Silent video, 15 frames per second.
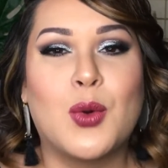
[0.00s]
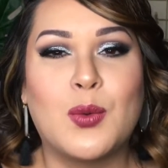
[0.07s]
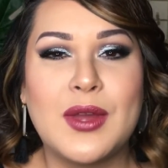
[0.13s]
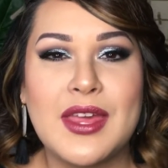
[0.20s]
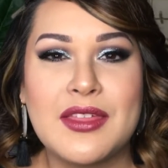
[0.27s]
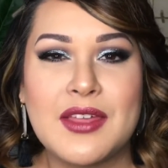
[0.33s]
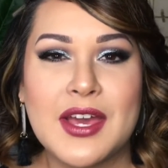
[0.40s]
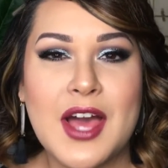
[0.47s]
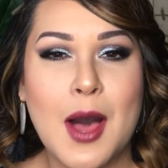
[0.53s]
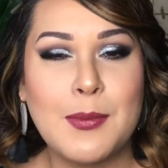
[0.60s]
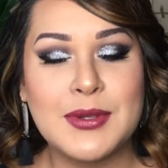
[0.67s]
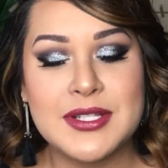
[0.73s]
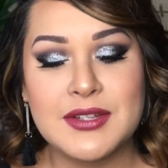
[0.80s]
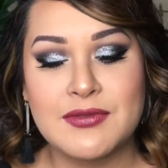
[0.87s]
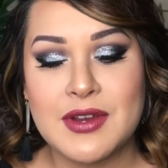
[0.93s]
with a
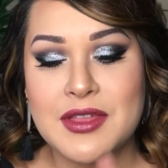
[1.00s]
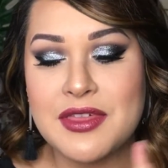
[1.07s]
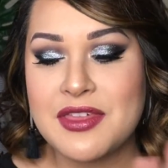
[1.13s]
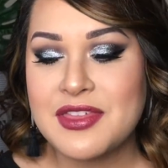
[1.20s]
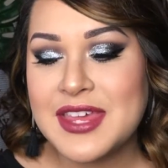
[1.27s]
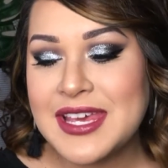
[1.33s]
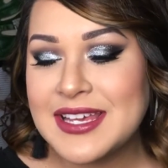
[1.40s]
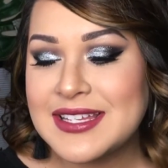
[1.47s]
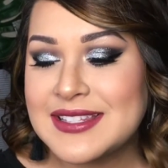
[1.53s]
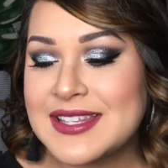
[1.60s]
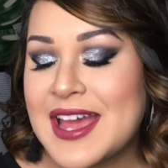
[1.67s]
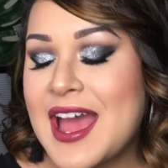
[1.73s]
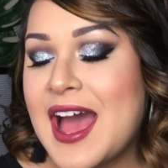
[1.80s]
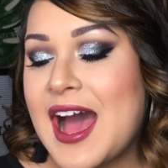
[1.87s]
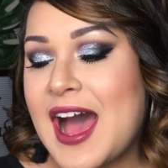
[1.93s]
couple different things.